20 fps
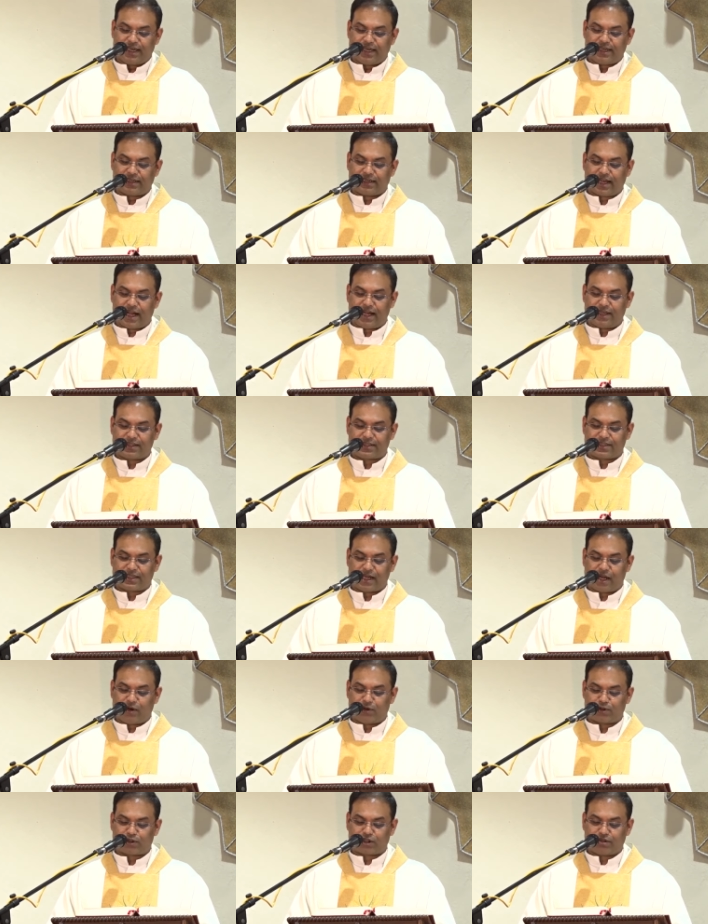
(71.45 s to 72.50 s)
and cast
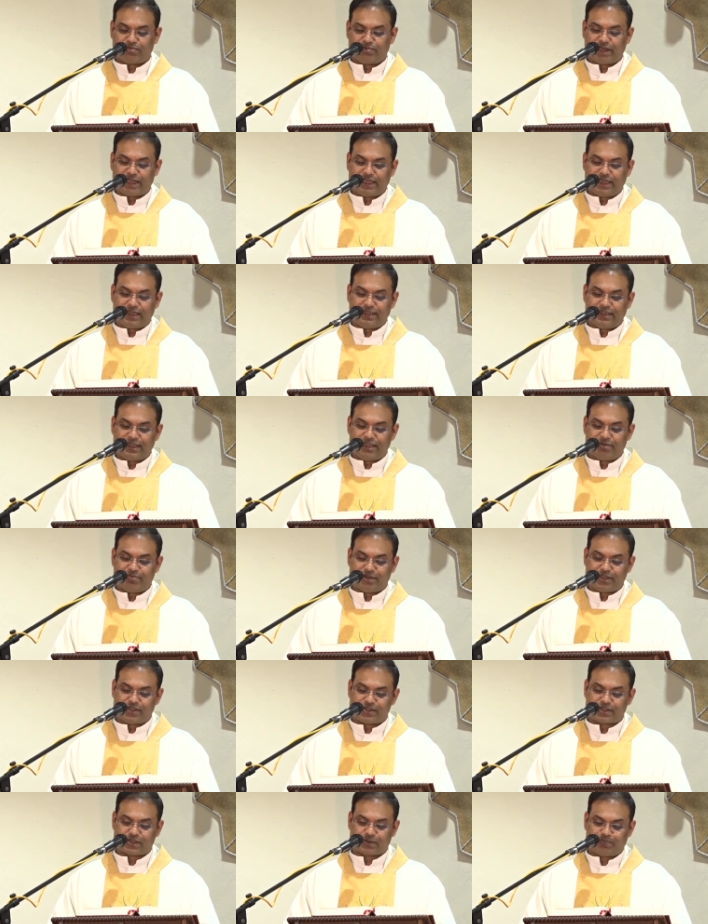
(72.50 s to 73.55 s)
out many
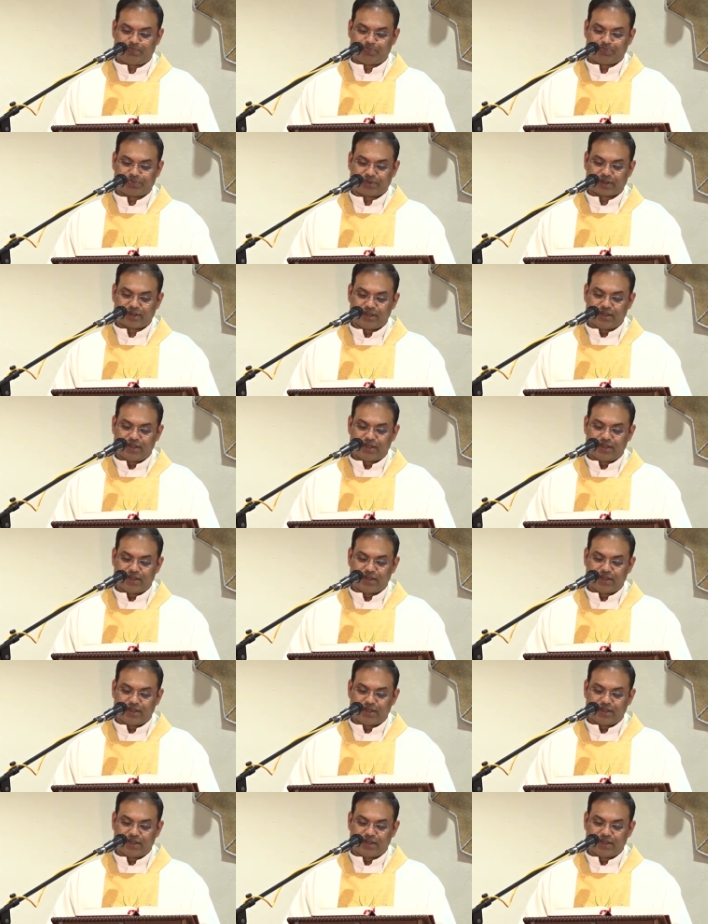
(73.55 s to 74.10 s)
demons.